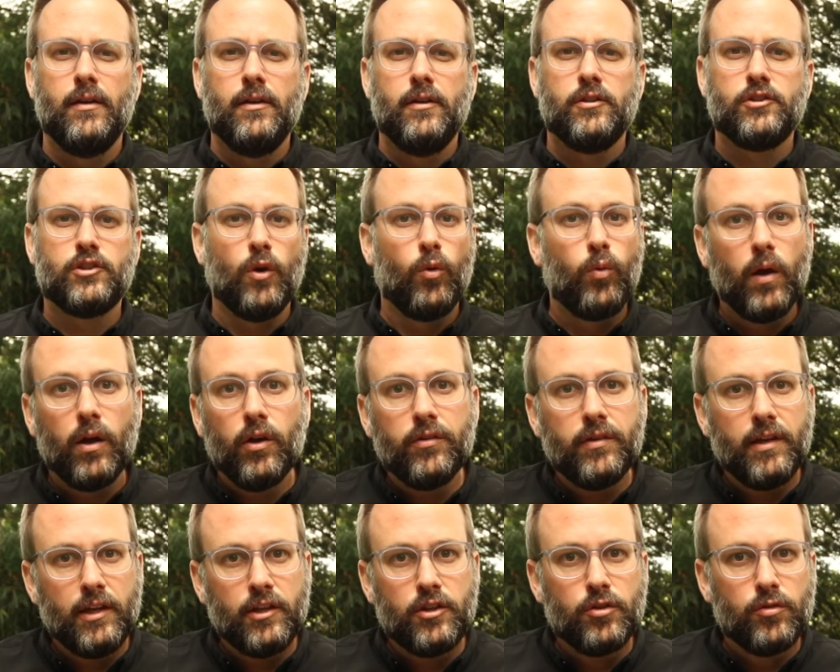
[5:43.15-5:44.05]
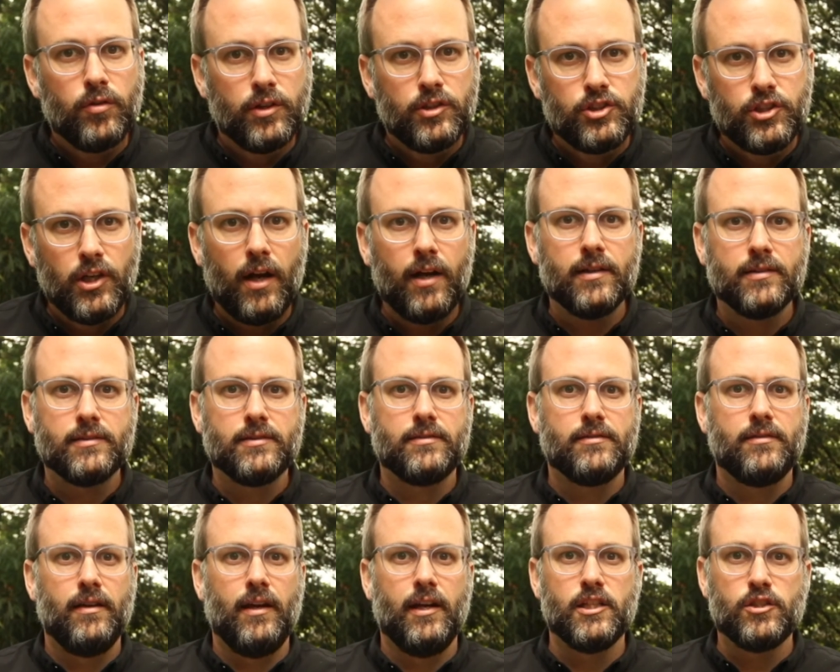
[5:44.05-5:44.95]
So we'll need to
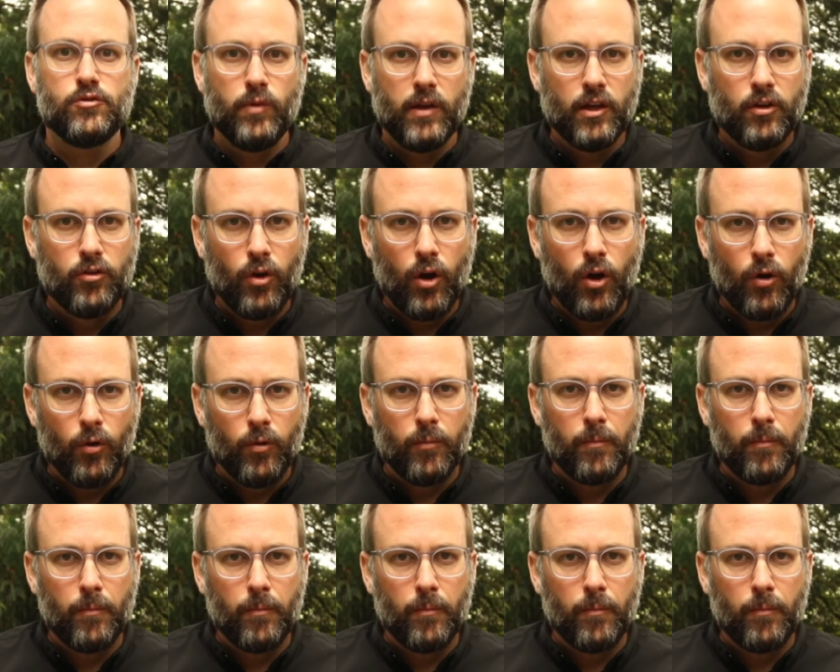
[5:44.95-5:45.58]
adjust as we grow.